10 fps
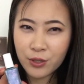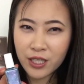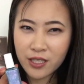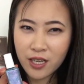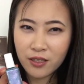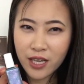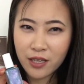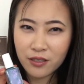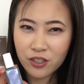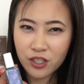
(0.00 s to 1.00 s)
You can tell
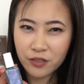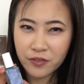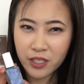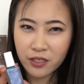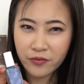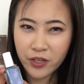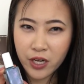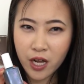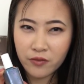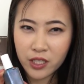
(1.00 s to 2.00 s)
that shift is
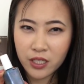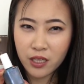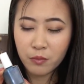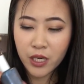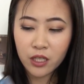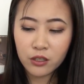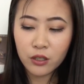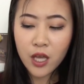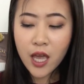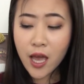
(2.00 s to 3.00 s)
very obvious in the bottle.